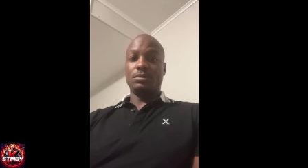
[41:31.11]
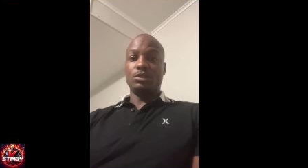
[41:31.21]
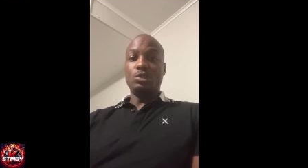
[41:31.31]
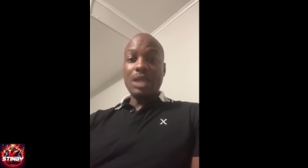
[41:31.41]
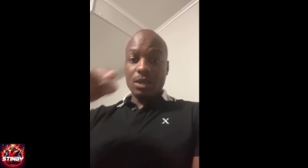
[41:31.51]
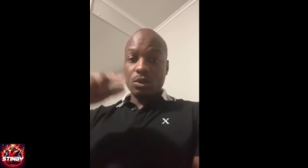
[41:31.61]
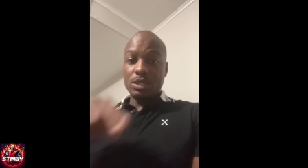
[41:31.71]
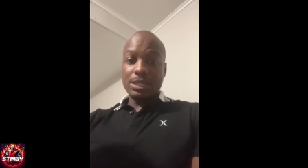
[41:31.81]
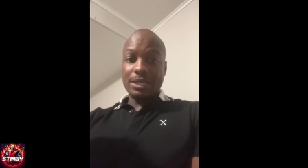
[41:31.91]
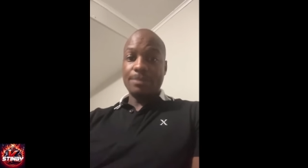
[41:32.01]
You gotta go
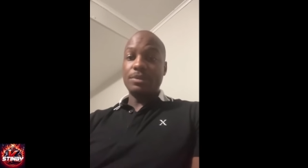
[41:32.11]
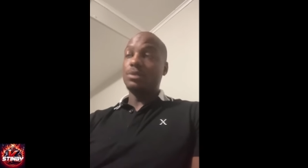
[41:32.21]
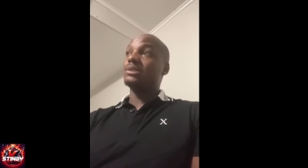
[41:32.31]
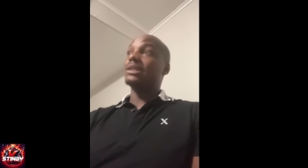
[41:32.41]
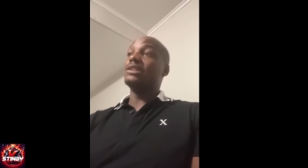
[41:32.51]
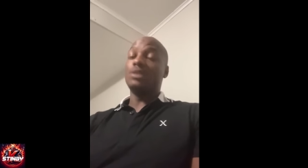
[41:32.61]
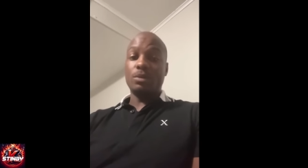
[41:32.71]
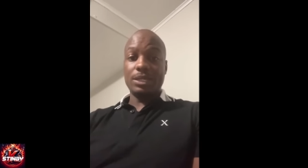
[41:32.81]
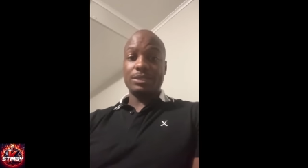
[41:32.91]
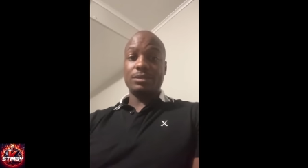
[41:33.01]
look in that mirror and say, you know
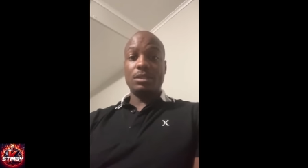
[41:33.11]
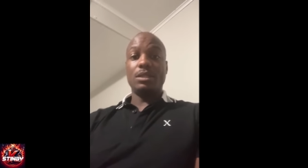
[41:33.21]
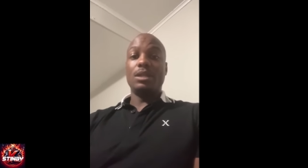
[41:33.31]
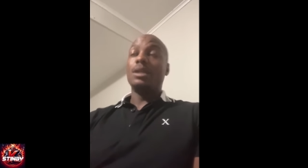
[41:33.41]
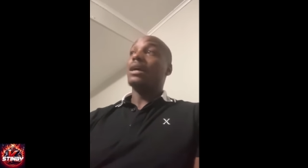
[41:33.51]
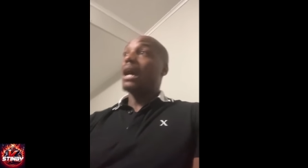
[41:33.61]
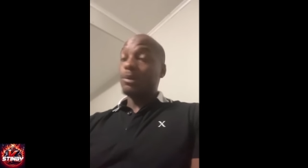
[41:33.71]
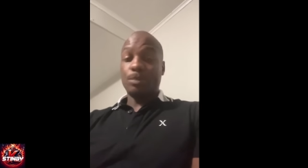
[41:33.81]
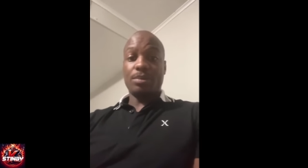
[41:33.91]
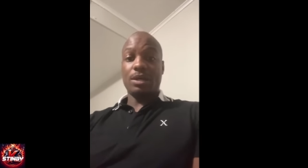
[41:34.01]
what? I'm
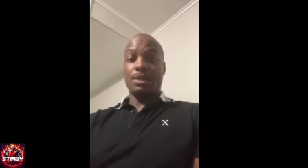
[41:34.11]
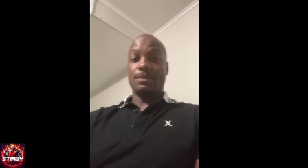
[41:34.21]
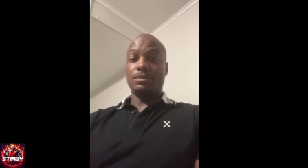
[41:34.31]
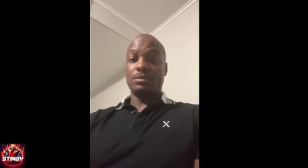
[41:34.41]
the problem.